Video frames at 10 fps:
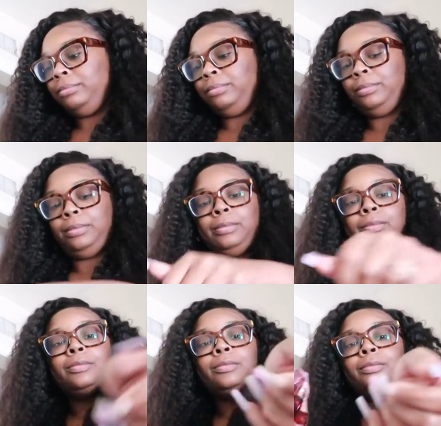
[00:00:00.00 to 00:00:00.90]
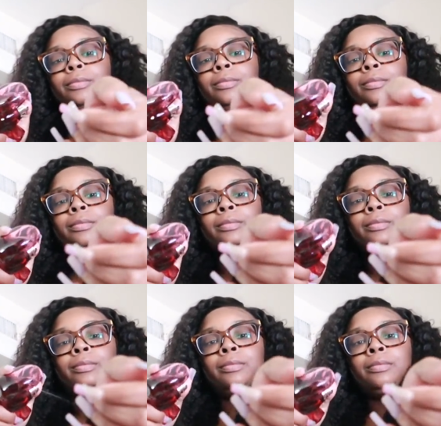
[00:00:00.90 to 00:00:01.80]

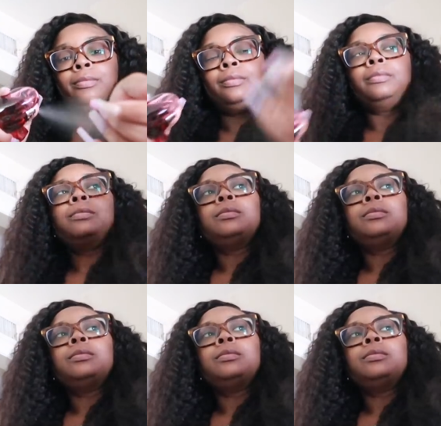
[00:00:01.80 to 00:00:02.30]
Nothing is said.